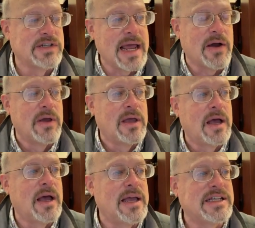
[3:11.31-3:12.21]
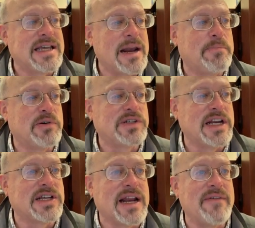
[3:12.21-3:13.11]
Now, it's got a
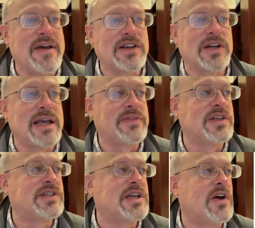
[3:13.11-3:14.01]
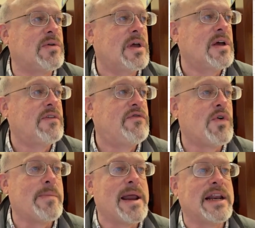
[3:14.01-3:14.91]
percentage, because I've actually got this cell
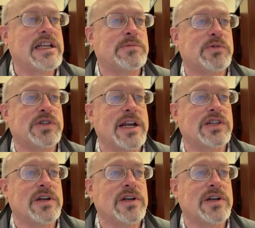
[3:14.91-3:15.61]
formatted as percentage.